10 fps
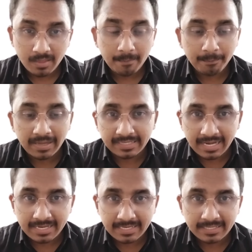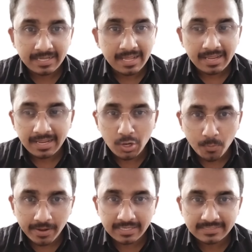by creating a
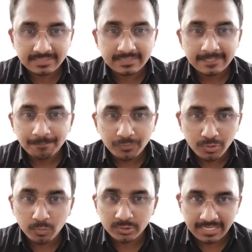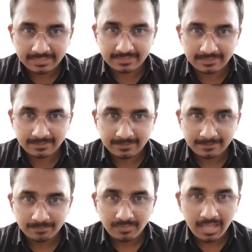humongous pneumothorax,
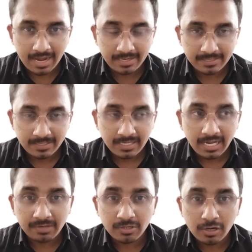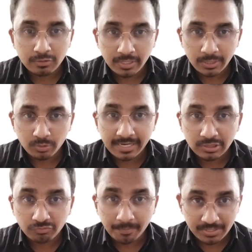and it will also lead to the death of
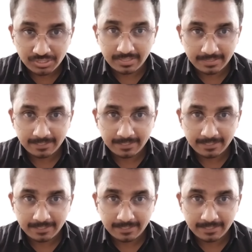the patient.